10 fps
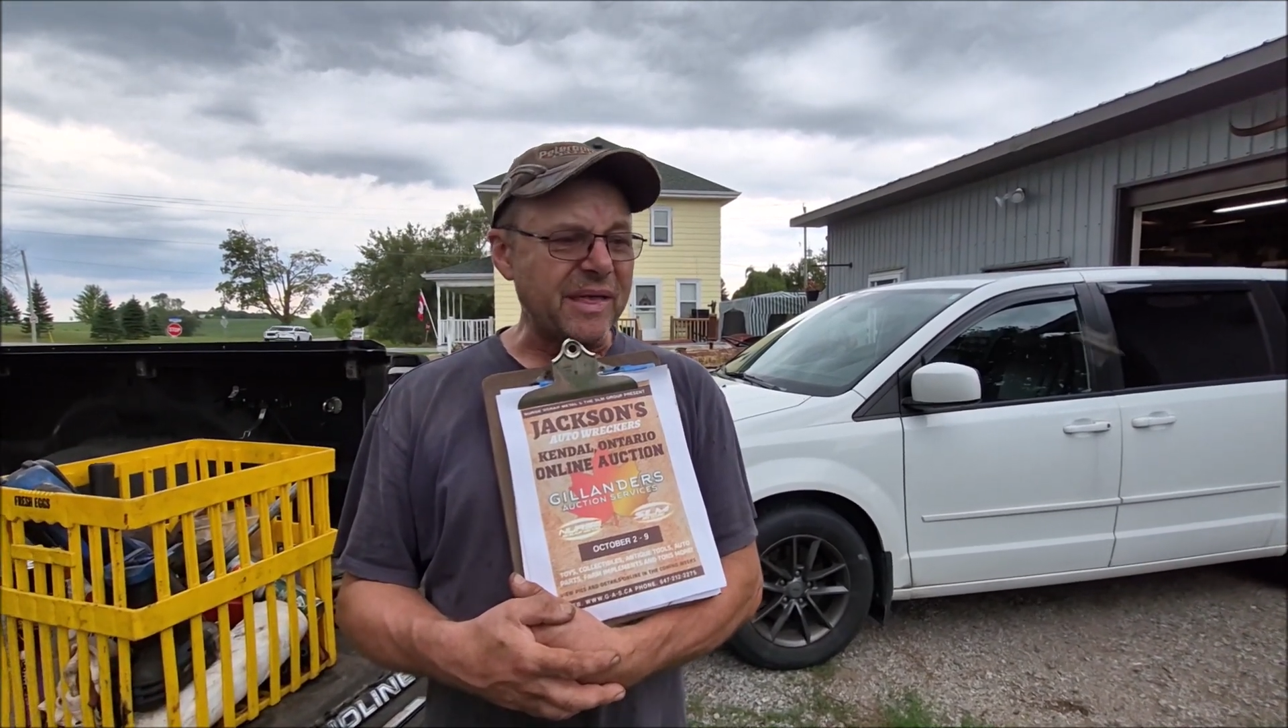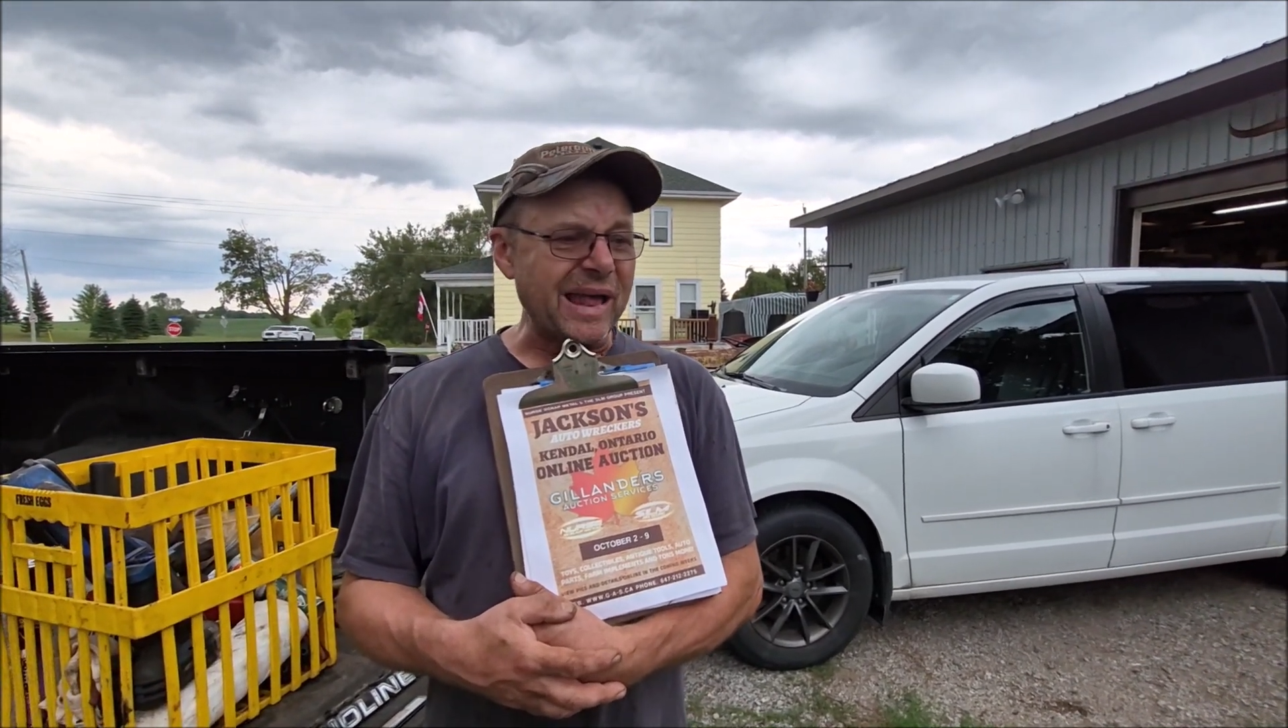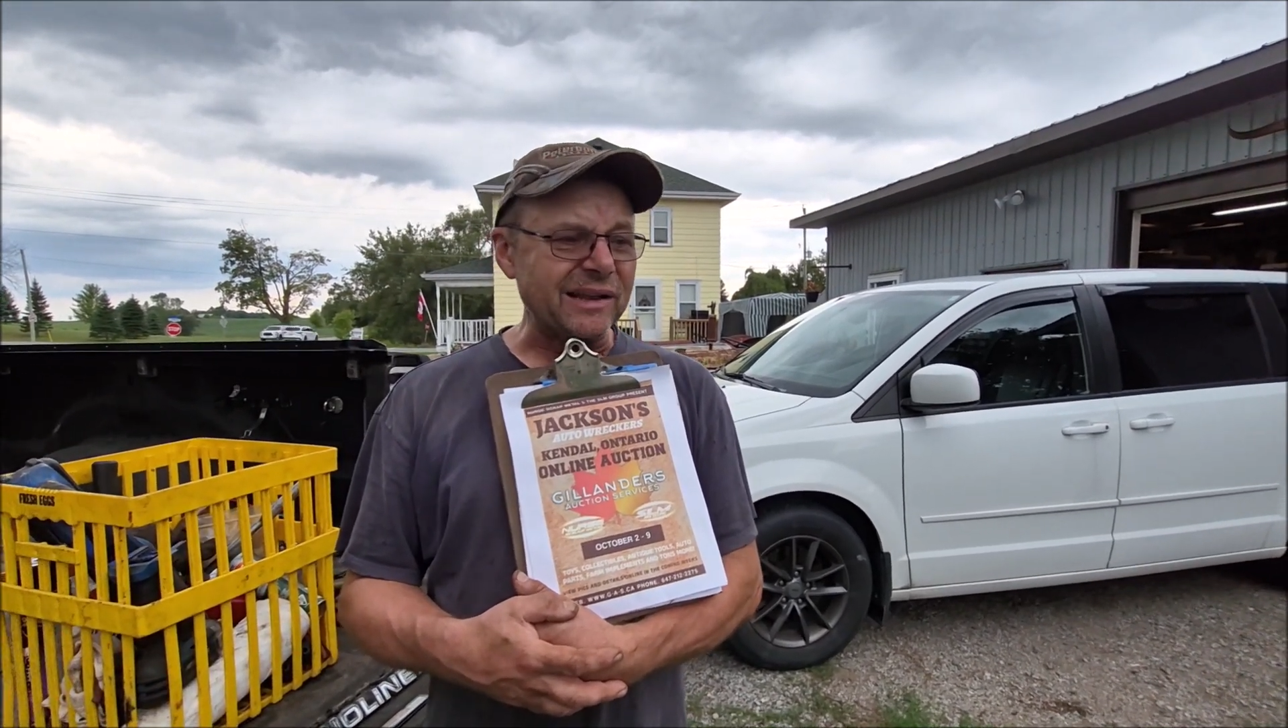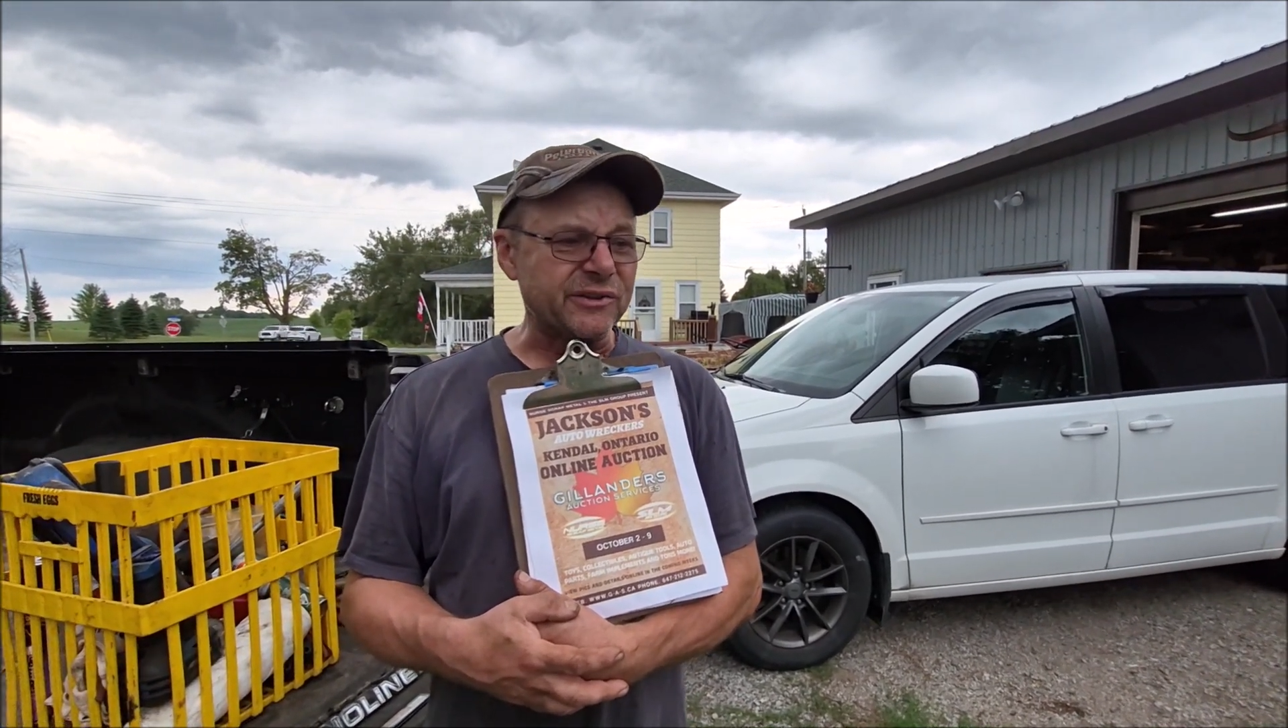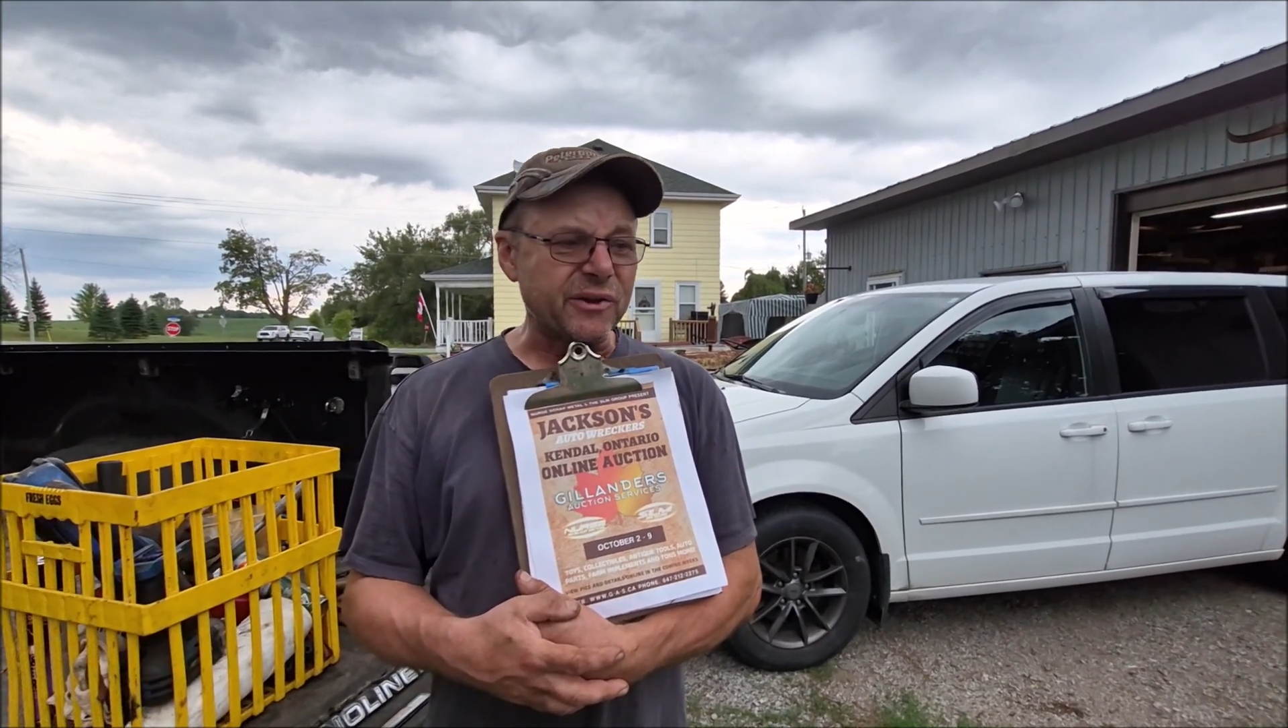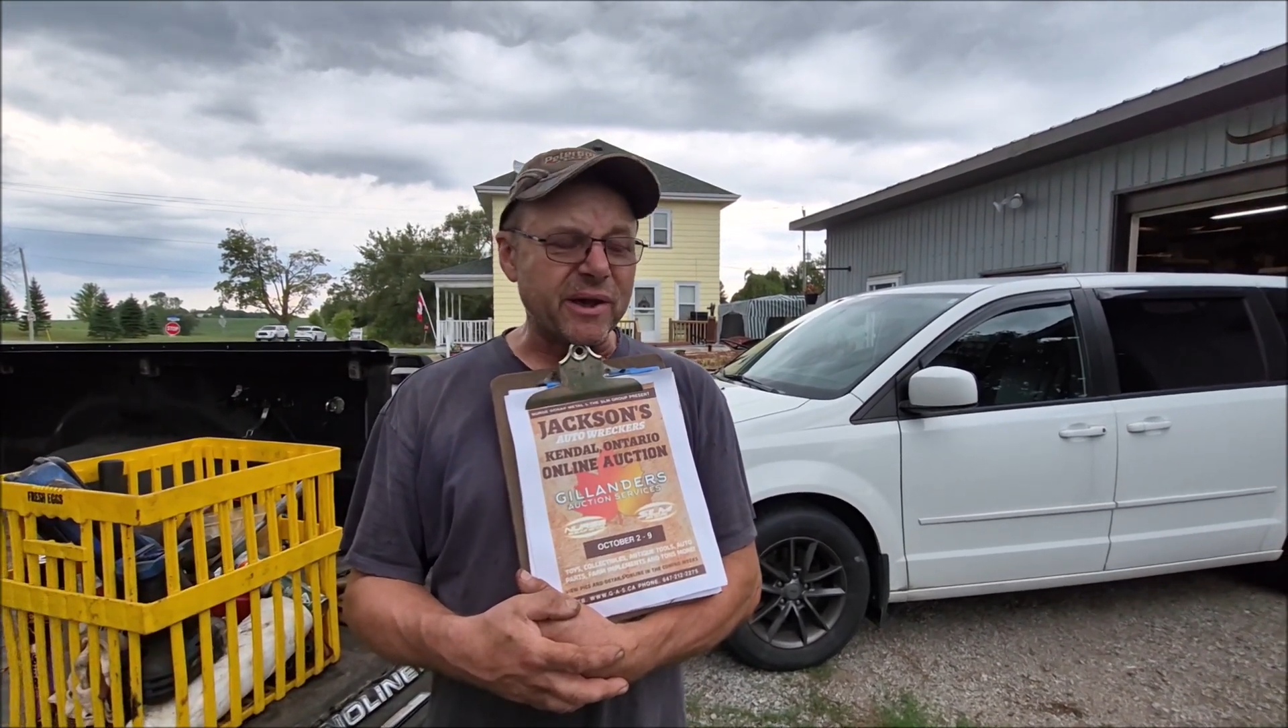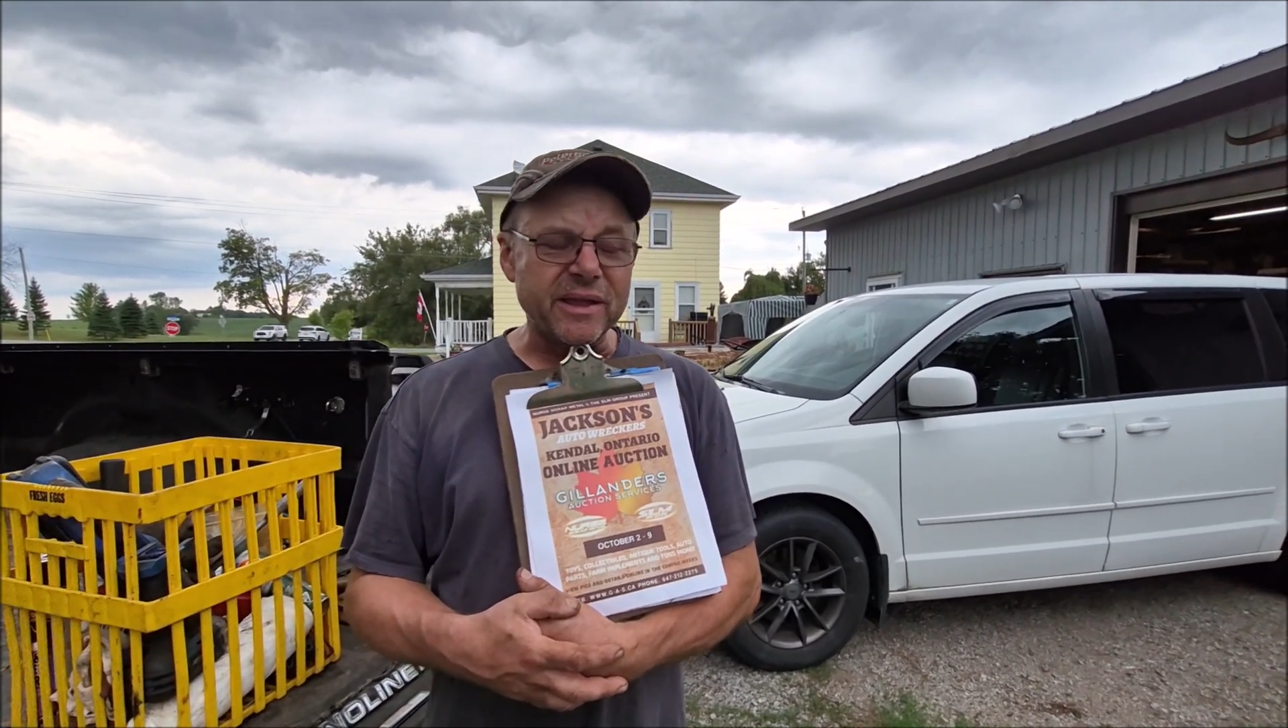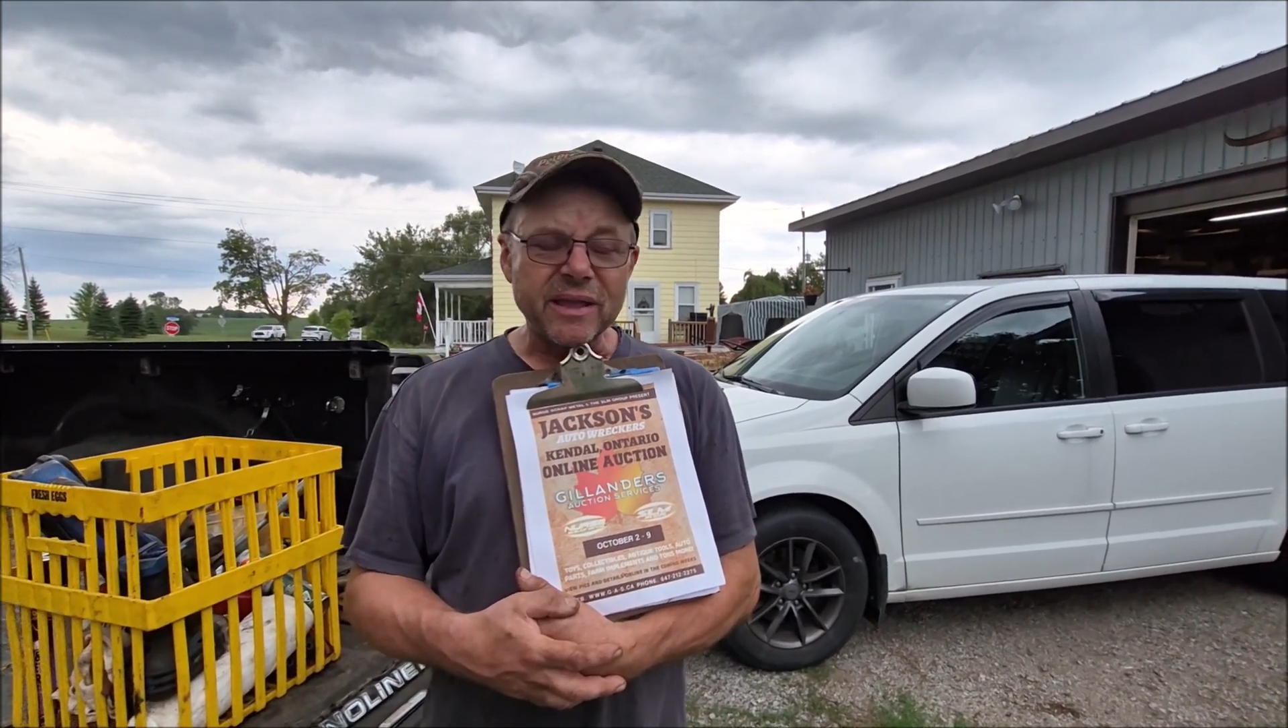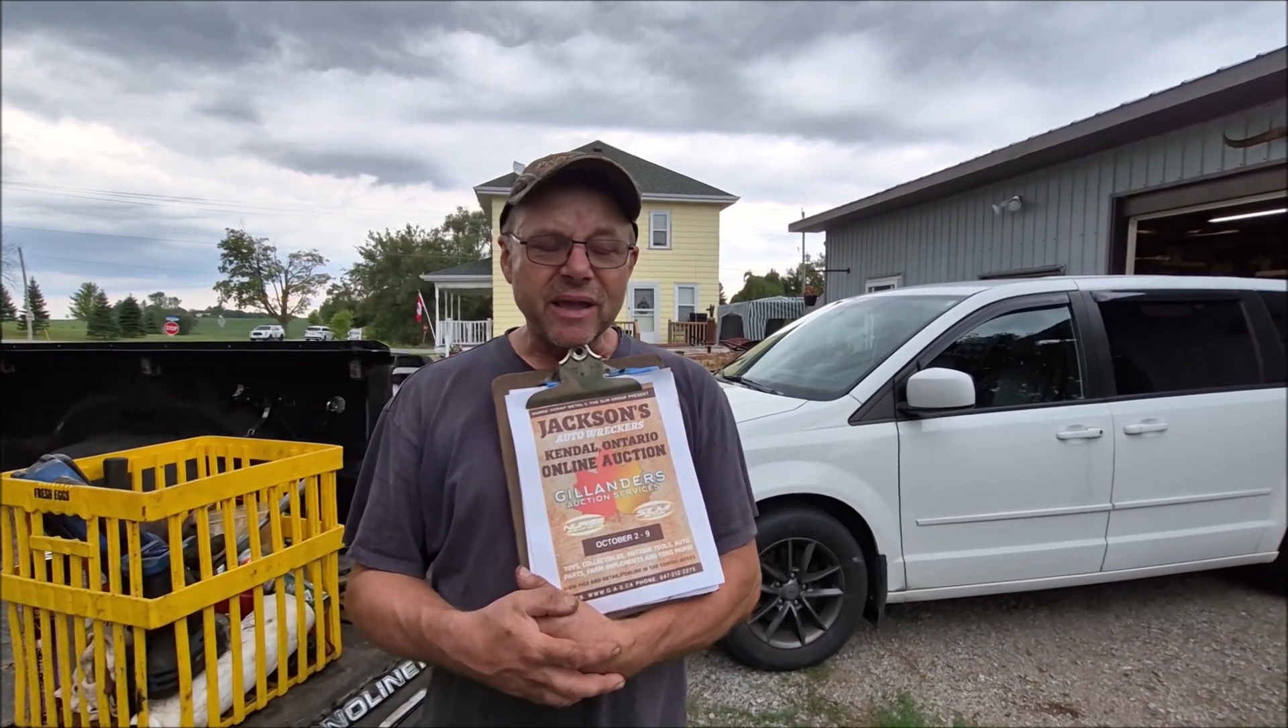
that'll do it.